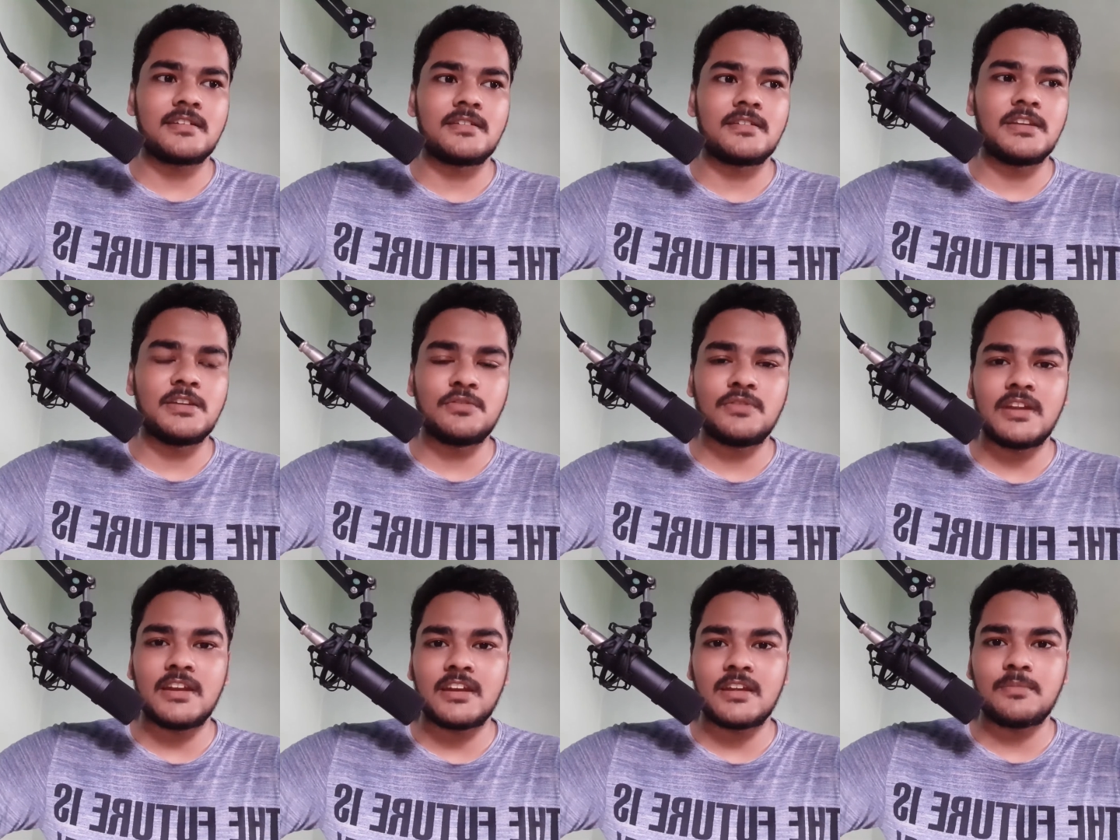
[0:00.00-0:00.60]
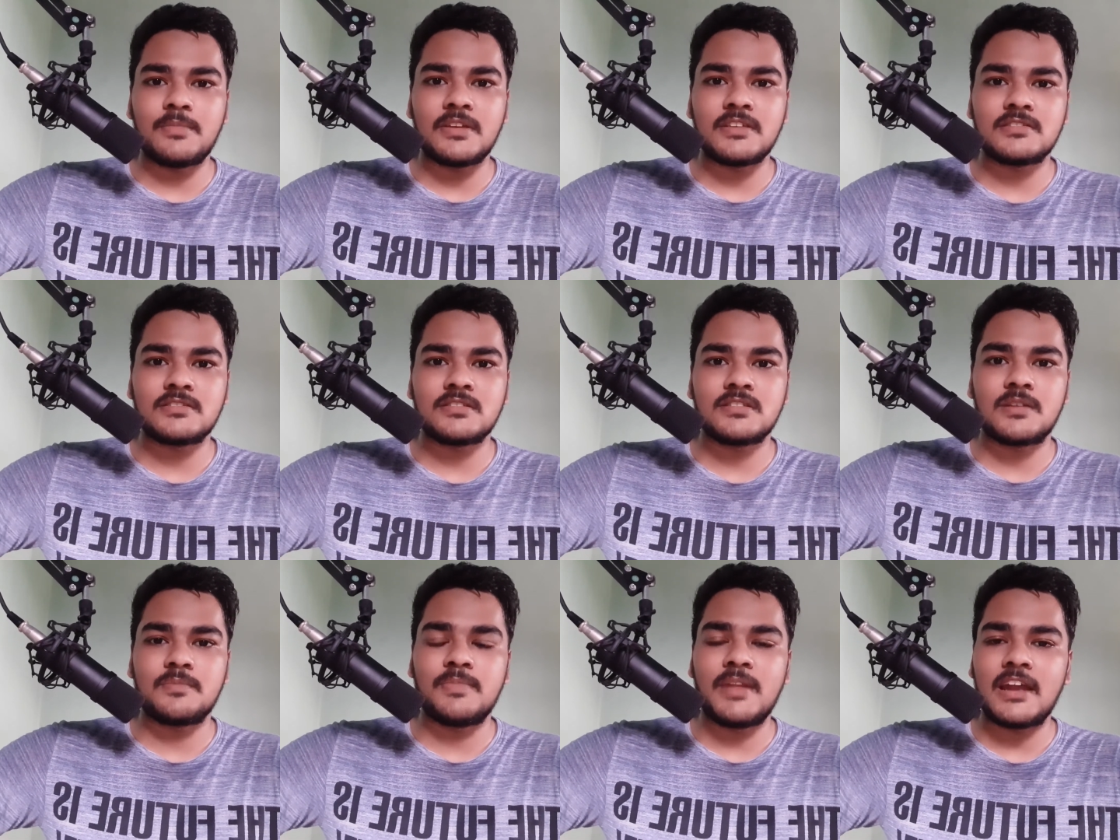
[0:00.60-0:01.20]
new
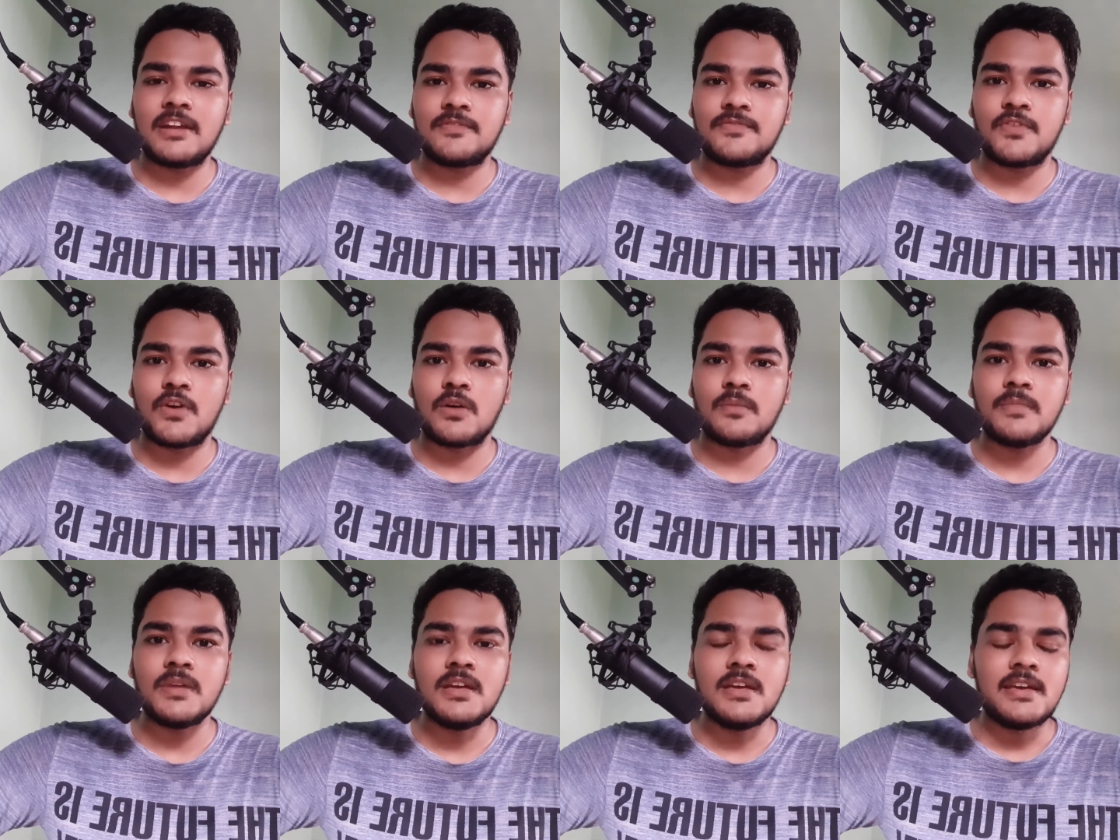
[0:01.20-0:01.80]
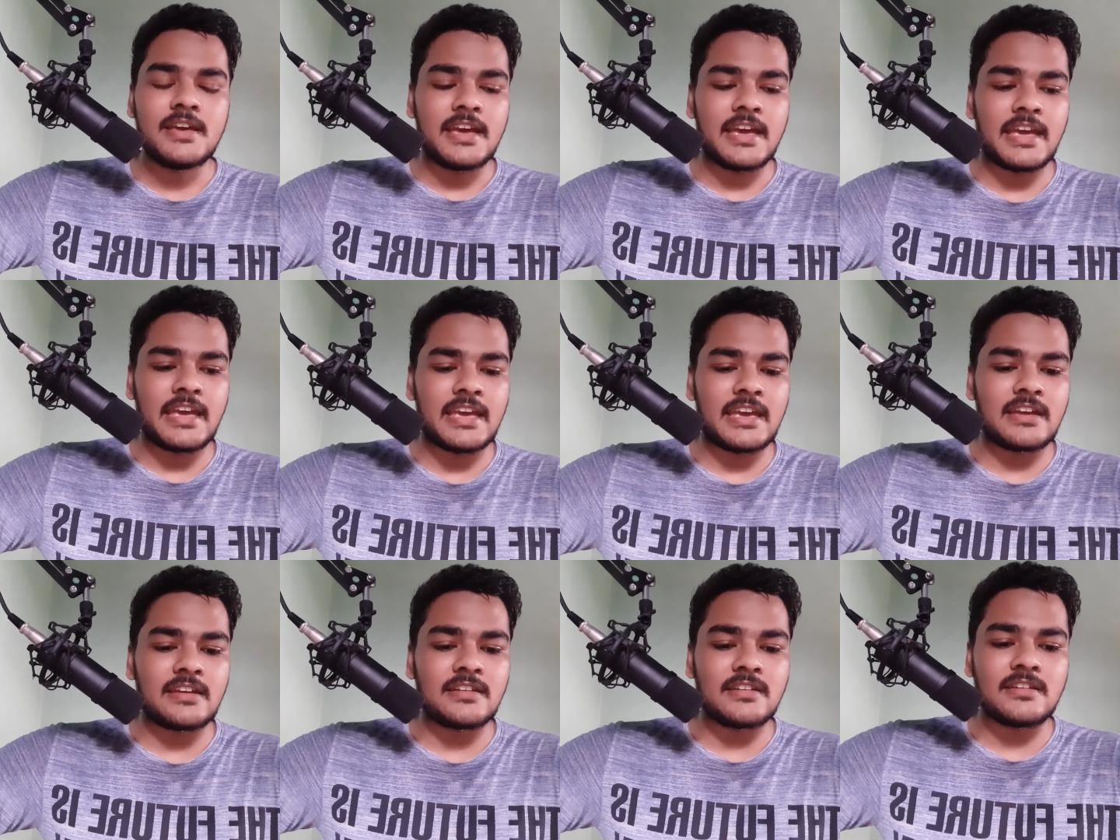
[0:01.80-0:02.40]
database platform,
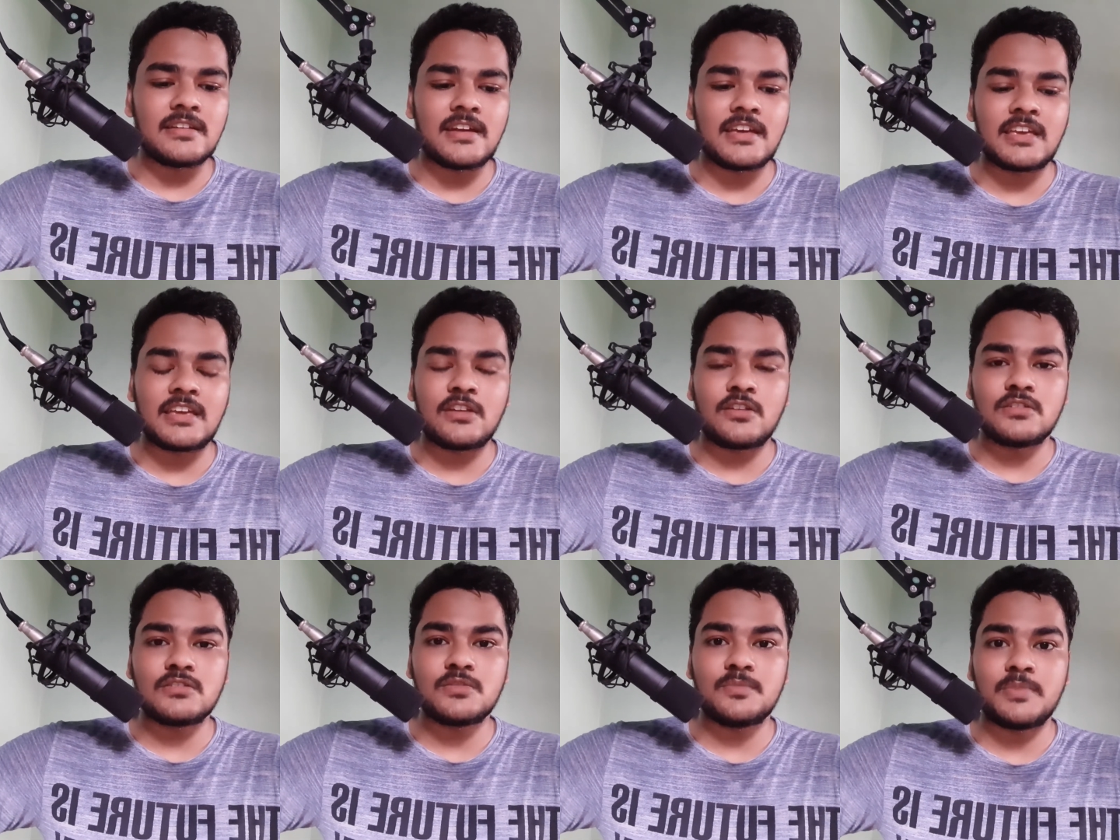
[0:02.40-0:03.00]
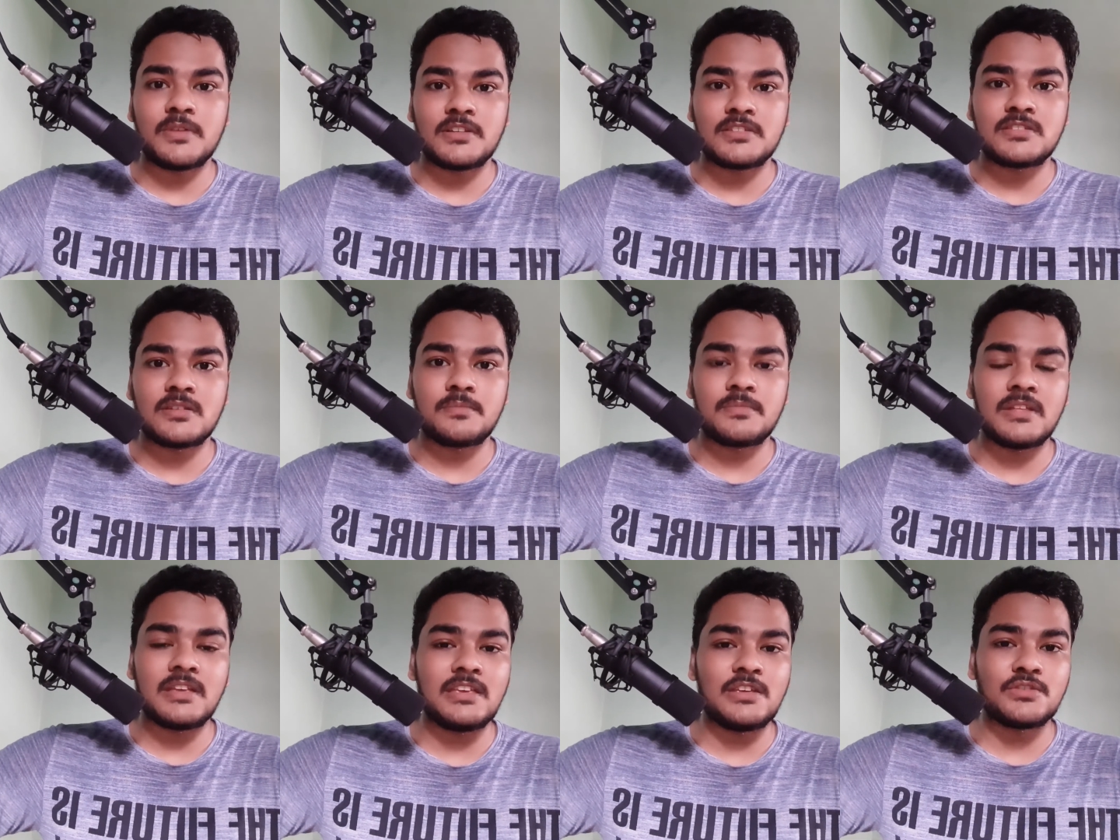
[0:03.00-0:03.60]
and I can also build
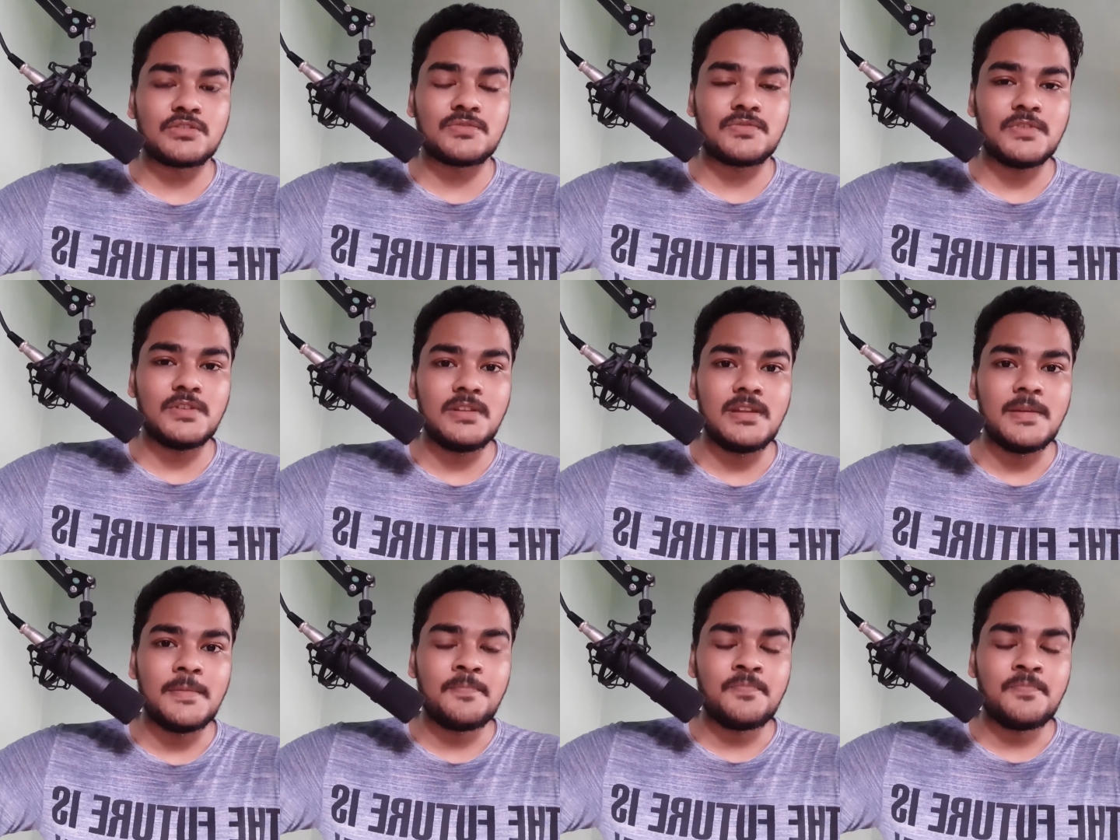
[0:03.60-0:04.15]
something useful.